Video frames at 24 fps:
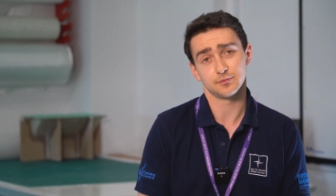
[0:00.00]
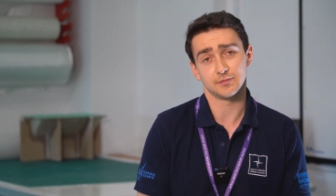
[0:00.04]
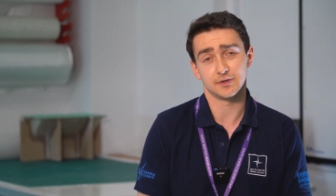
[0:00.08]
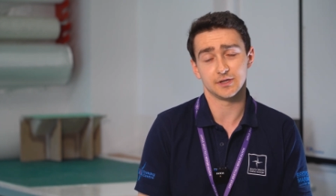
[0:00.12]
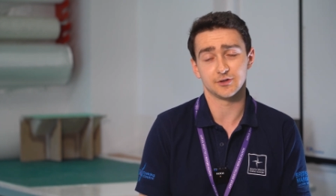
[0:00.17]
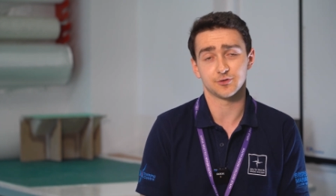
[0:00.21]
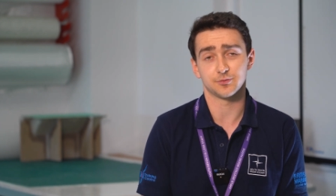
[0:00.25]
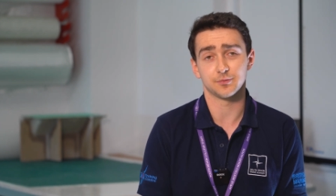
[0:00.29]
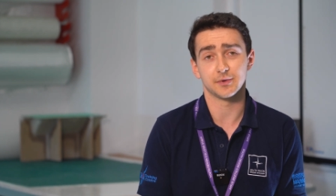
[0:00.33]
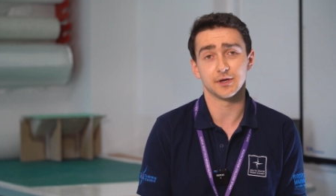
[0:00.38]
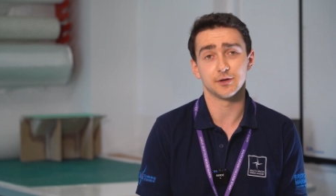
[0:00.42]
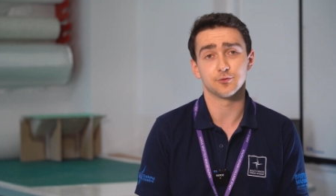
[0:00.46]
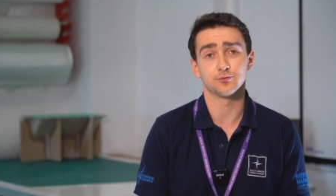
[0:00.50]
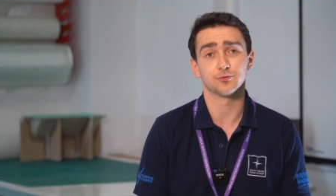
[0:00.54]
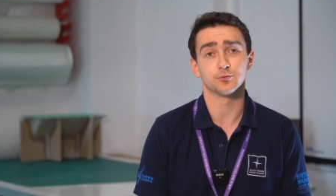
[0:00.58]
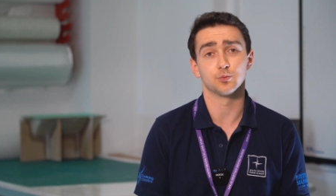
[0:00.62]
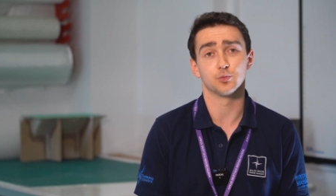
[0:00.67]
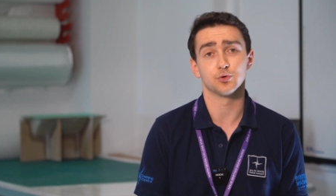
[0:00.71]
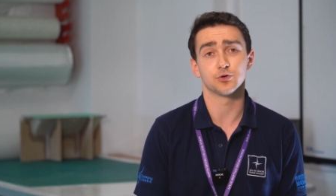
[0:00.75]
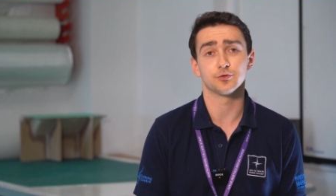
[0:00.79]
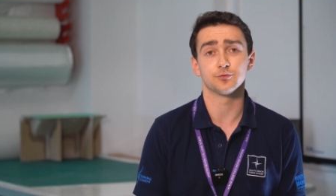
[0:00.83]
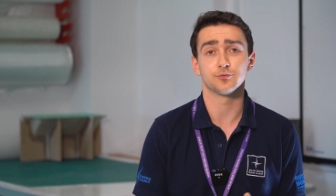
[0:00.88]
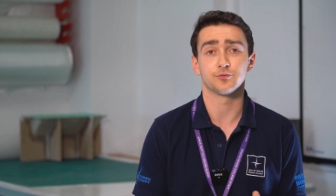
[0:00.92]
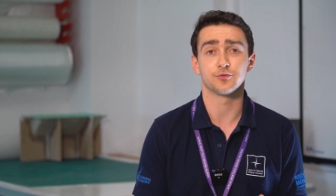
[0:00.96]
It's made
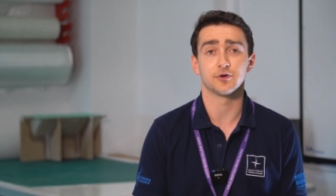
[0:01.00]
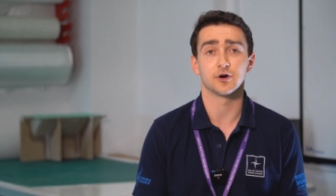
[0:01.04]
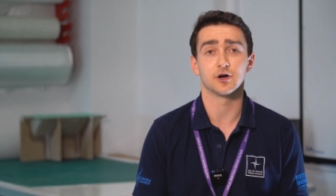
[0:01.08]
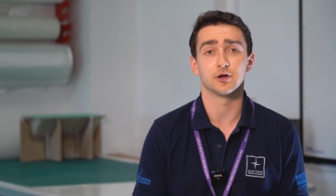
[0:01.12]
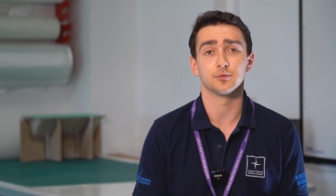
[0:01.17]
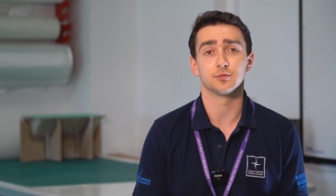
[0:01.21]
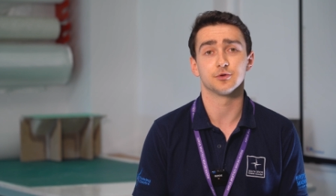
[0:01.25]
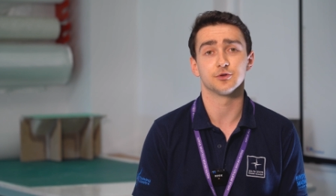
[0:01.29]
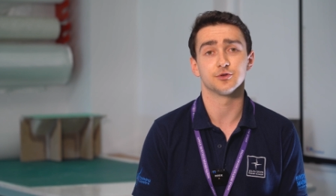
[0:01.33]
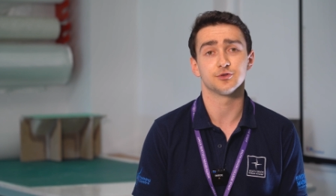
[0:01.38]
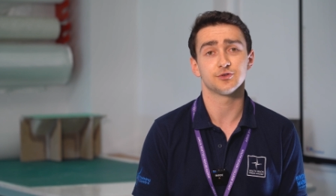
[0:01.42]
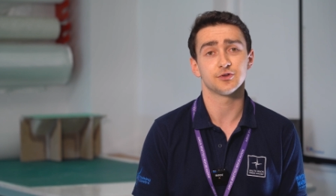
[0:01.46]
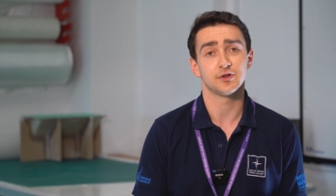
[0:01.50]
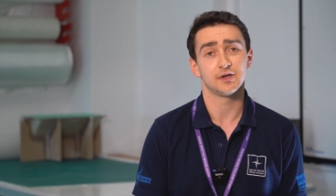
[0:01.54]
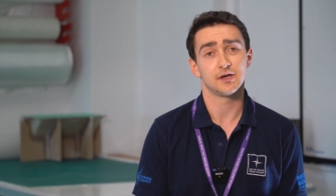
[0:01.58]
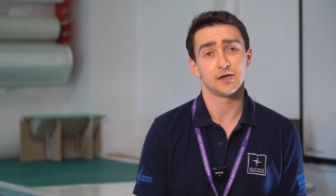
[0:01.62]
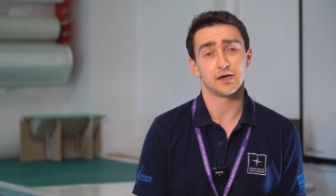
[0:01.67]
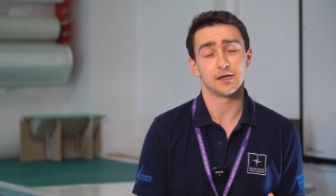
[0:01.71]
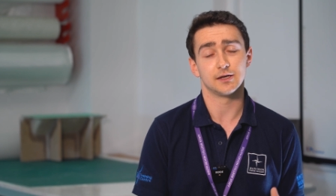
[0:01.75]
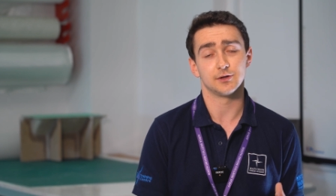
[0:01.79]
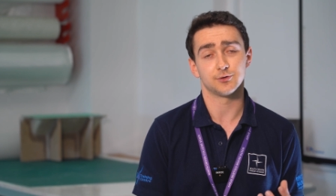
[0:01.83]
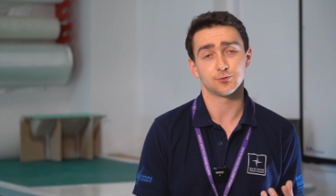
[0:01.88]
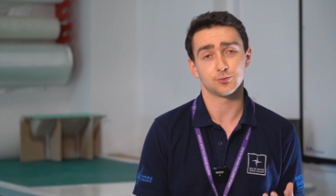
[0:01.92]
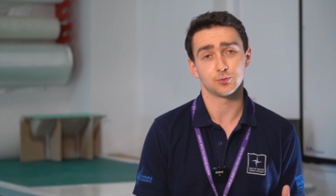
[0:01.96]
from wooden fibres
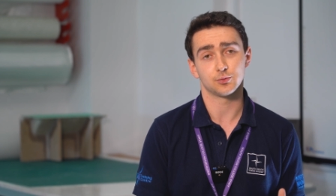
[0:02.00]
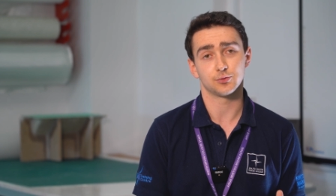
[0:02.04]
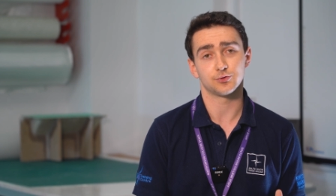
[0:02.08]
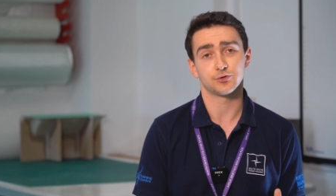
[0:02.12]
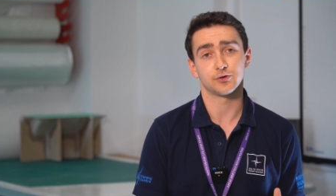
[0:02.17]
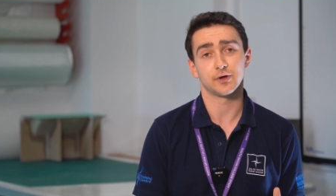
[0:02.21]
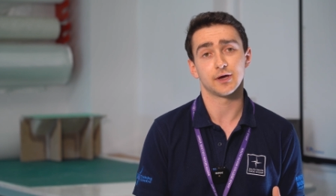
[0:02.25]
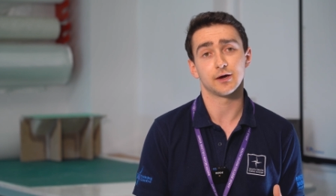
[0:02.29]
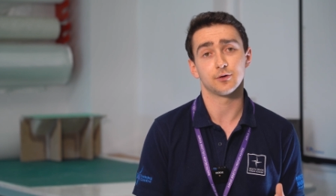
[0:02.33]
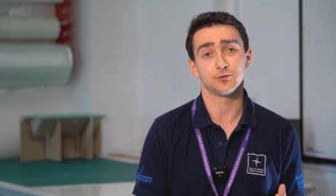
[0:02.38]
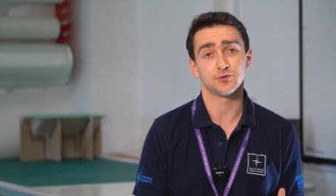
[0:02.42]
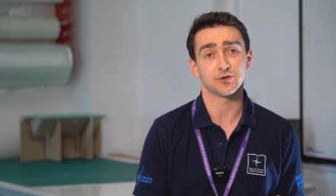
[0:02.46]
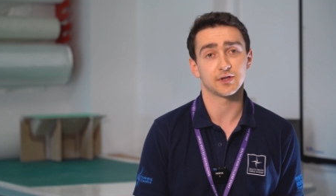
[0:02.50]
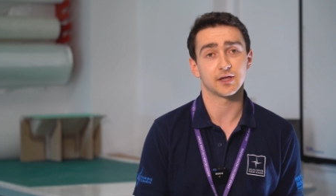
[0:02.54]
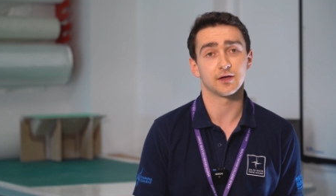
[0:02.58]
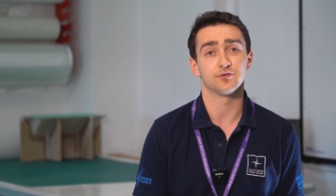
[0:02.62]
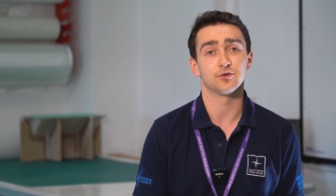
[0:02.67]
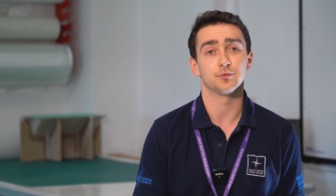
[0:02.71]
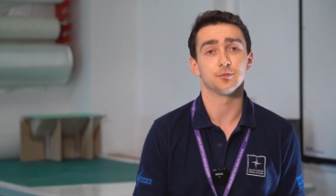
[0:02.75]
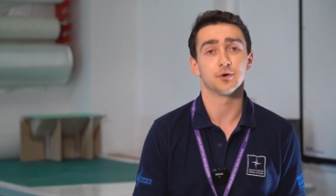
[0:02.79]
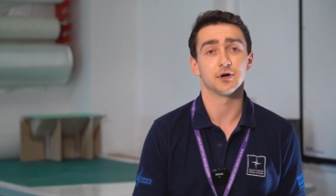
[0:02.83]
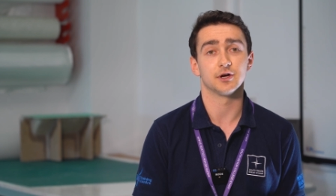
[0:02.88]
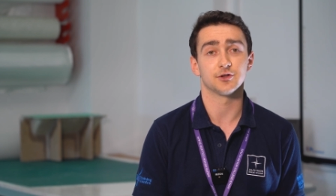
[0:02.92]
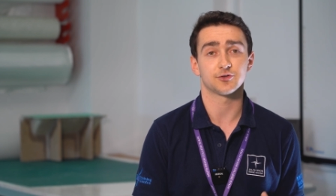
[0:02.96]
and it's also held
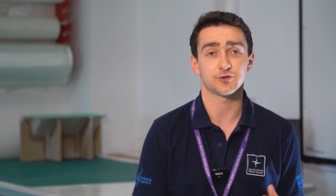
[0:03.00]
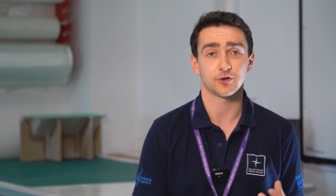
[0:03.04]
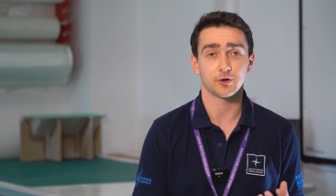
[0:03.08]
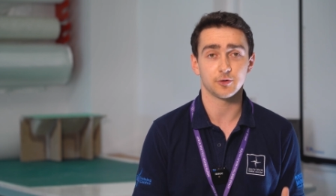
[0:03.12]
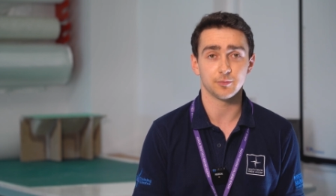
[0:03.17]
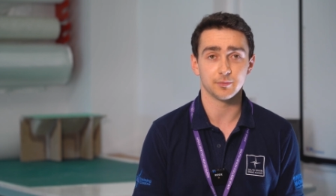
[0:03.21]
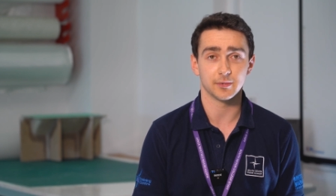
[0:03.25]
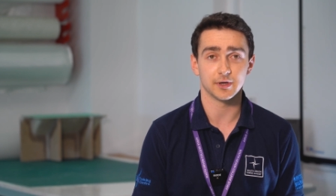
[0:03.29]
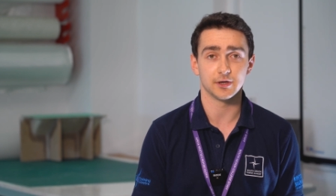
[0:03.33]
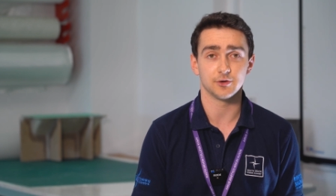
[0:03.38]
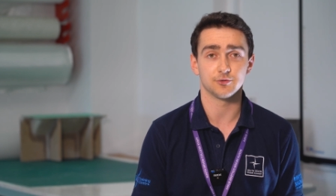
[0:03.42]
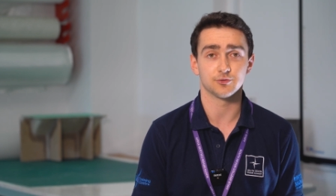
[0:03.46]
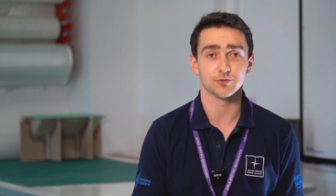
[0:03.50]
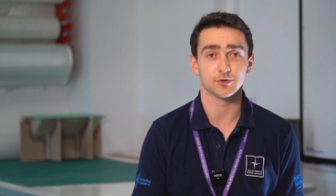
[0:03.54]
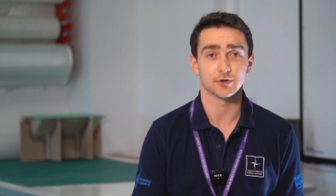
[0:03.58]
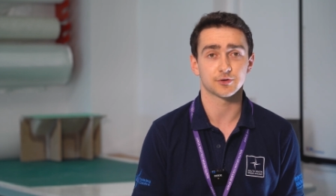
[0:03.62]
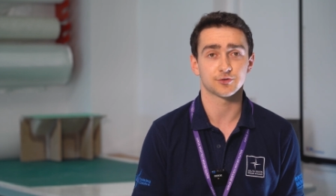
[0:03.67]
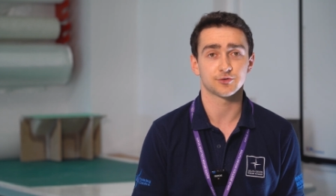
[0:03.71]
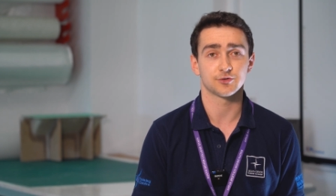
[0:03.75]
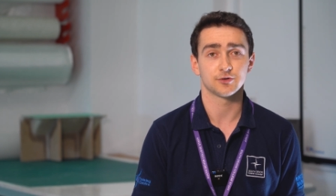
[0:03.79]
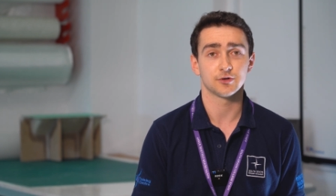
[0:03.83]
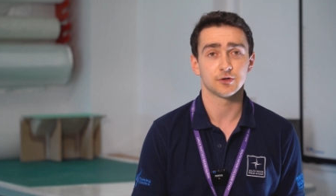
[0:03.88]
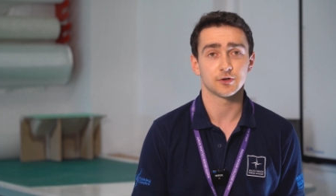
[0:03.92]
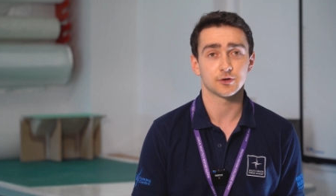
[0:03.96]
together by its own
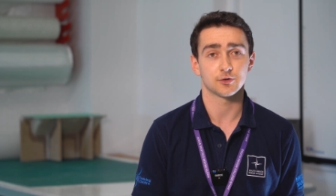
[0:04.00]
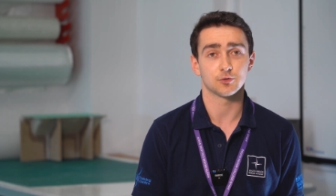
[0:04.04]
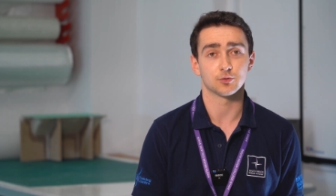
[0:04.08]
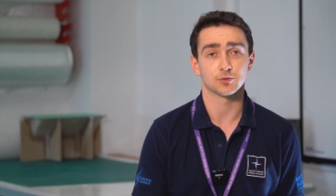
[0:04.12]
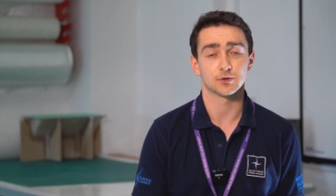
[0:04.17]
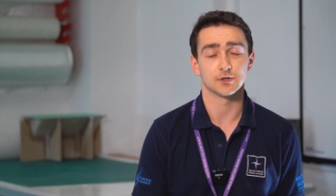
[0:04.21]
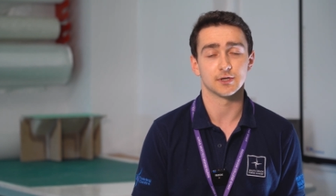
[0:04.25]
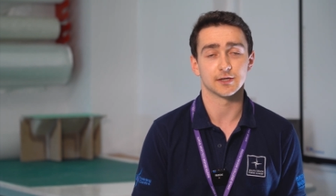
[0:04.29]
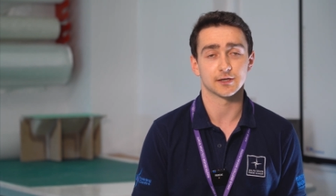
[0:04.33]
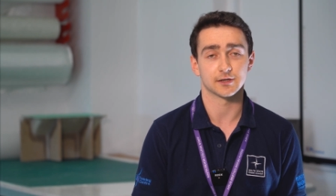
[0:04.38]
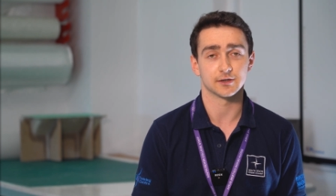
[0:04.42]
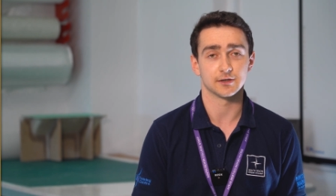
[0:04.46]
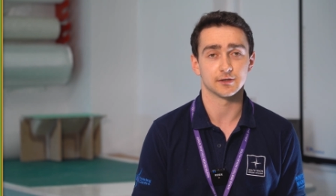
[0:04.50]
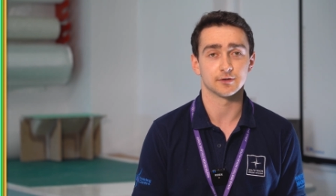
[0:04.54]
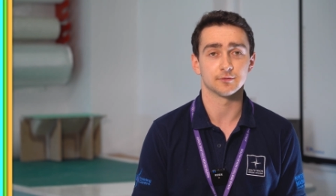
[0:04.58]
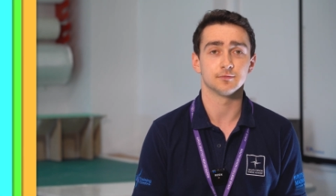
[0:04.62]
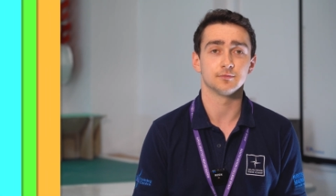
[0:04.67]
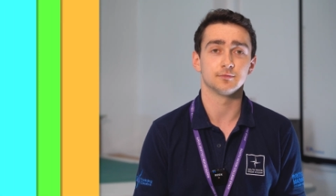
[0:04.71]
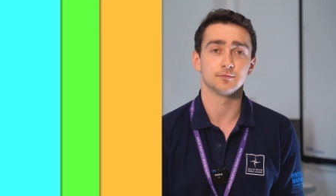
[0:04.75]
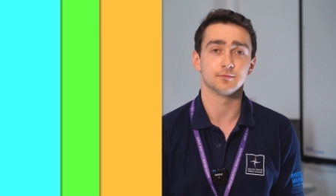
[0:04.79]
matrix called lignin.